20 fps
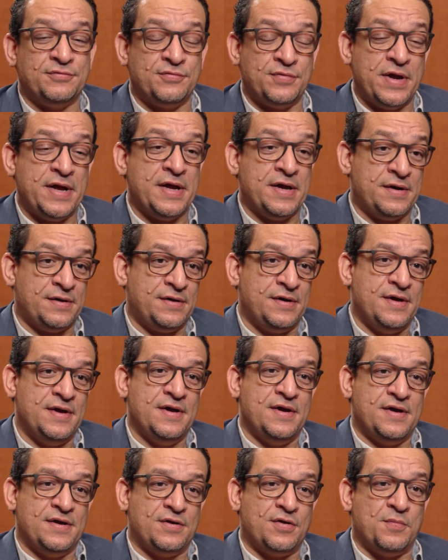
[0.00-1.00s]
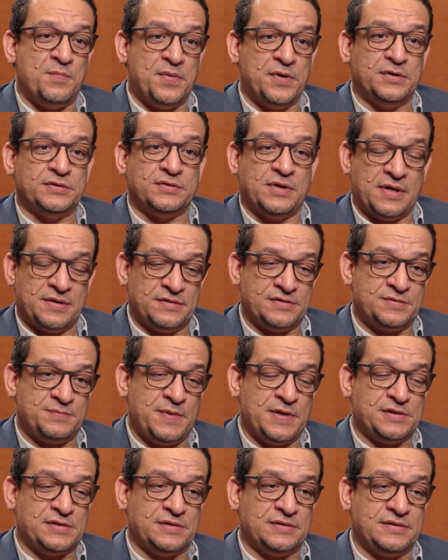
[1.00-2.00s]
rare compared to other
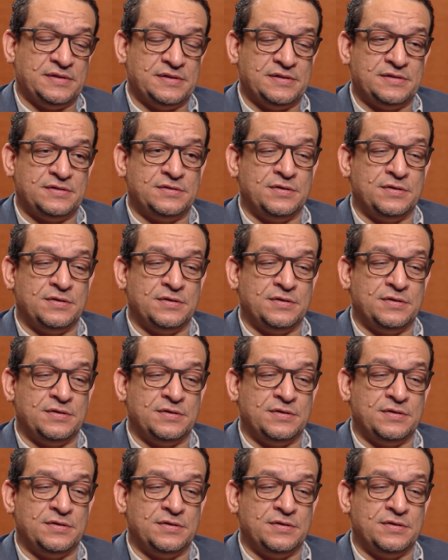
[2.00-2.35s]
specialties.